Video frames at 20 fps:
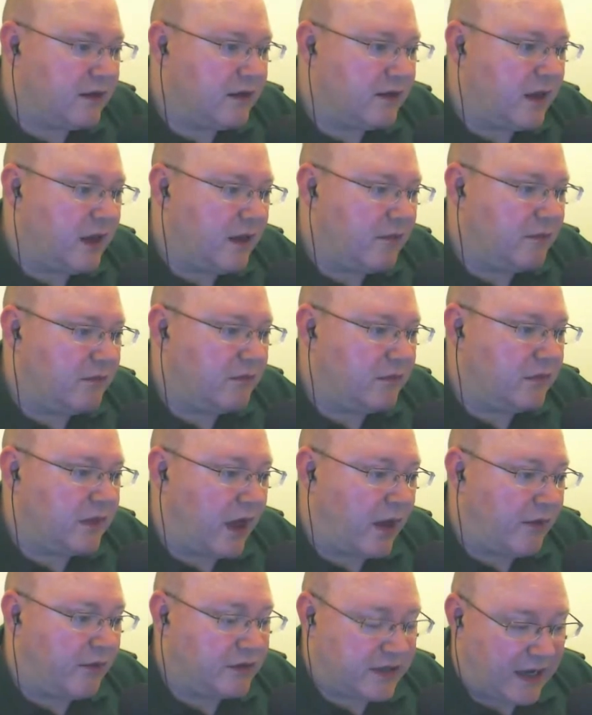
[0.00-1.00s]

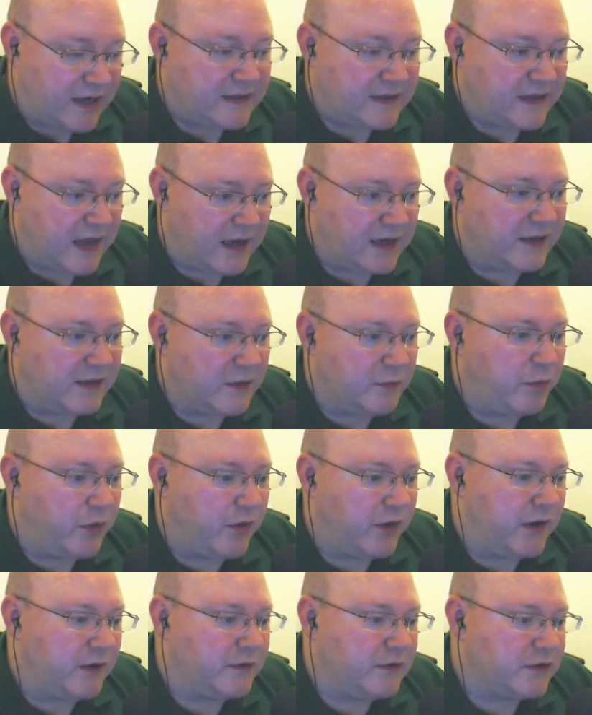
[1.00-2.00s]
was exactly the
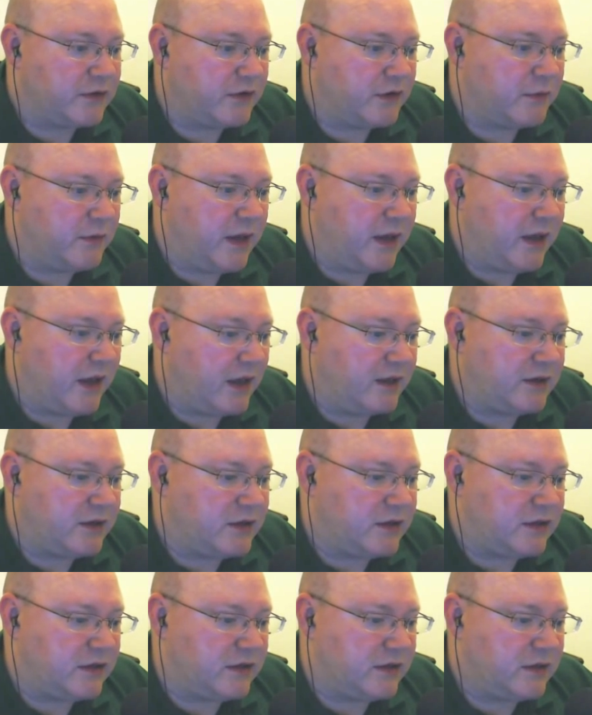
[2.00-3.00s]
point I was going to make. I
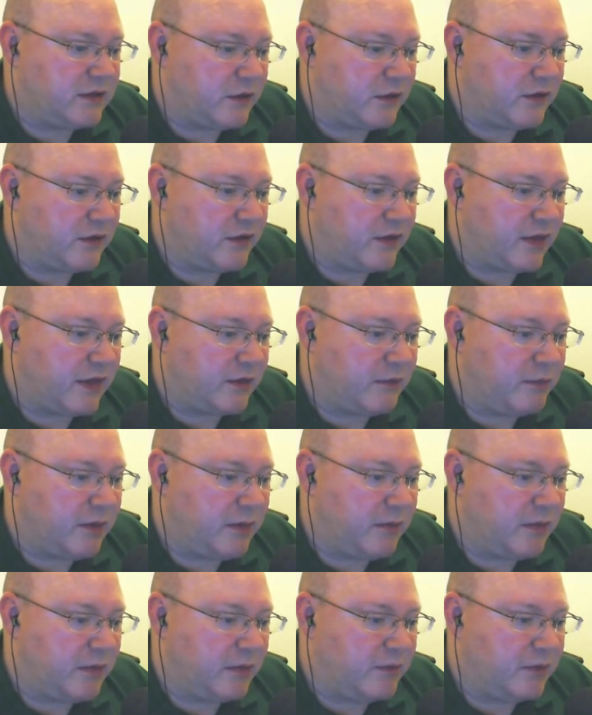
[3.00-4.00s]
just don't think
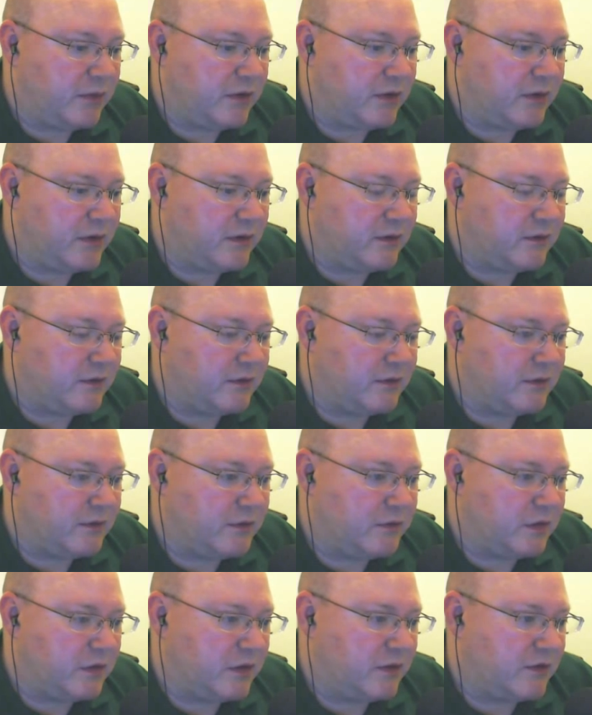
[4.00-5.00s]
people will
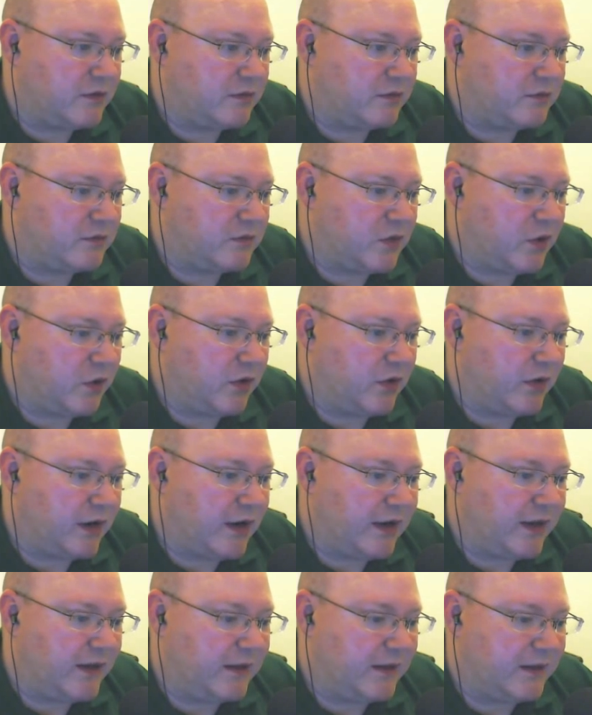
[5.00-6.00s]
go on
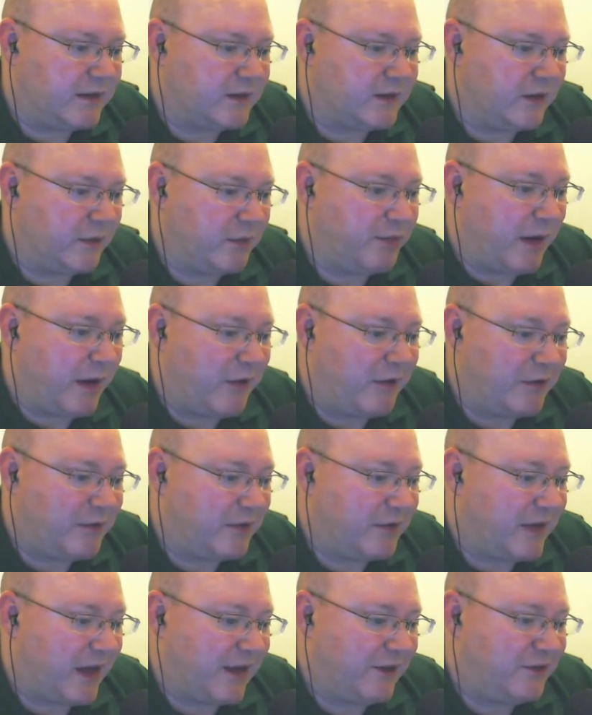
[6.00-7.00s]
anything that's got powered
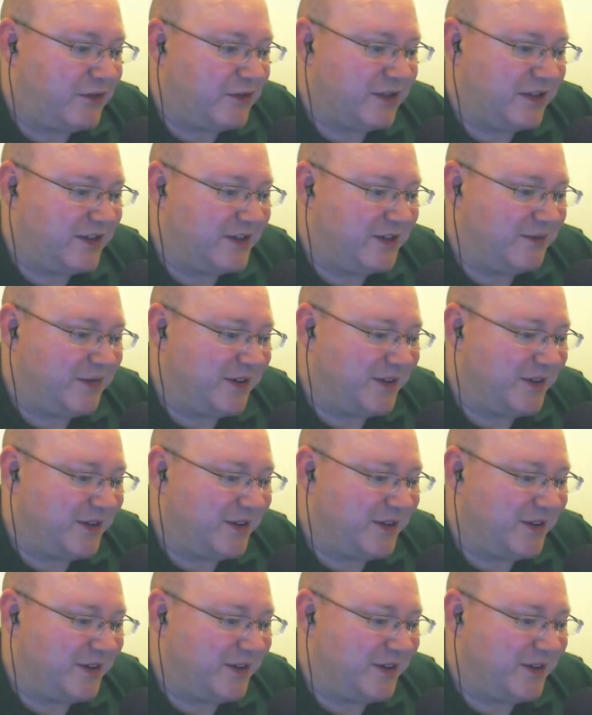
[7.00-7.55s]
with hydrogen, to be